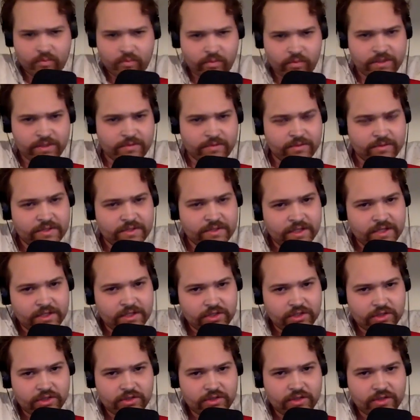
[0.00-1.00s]
Was
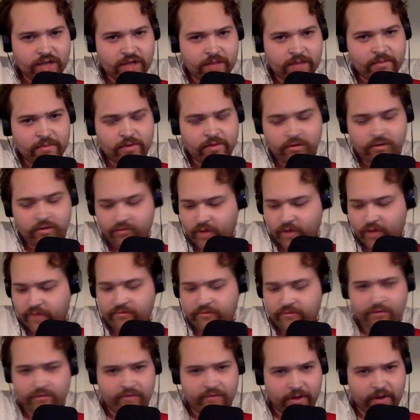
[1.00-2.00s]
each time you've run
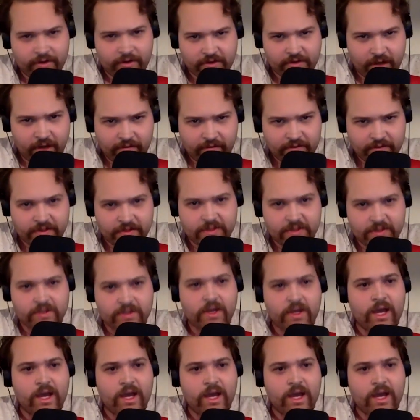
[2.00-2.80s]
for various offices